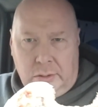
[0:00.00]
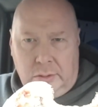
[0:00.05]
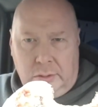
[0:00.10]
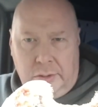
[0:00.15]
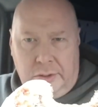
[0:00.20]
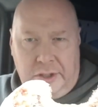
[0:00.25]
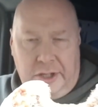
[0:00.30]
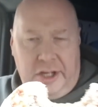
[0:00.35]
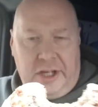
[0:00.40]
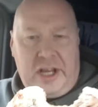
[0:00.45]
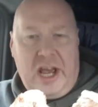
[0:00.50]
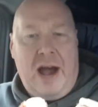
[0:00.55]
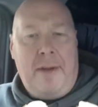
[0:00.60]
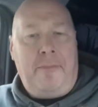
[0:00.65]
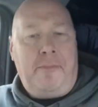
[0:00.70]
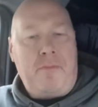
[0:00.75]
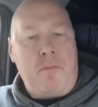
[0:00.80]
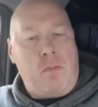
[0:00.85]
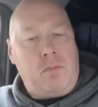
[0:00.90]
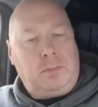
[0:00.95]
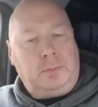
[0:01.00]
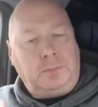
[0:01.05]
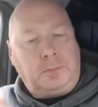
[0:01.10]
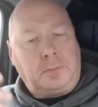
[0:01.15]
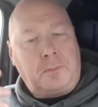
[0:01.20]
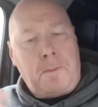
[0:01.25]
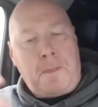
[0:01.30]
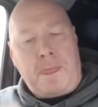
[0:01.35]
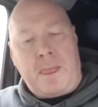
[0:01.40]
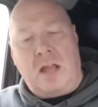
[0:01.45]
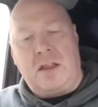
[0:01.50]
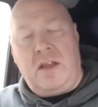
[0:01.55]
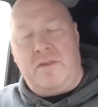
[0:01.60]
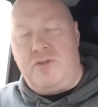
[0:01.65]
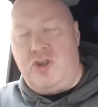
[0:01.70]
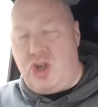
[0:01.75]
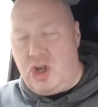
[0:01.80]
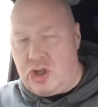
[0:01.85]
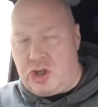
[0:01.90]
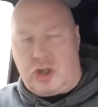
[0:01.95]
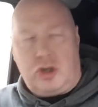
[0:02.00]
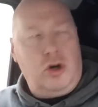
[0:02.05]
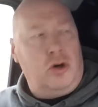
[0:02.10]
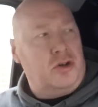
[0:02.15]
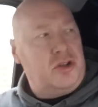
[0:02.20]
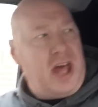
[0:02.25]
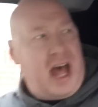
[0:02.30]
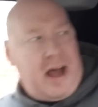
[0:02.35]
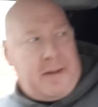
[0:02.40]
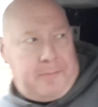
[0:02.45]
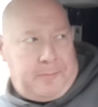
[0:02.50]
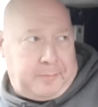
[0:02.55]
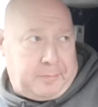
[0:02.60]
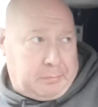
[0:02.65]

I think you can. They've just cooked that.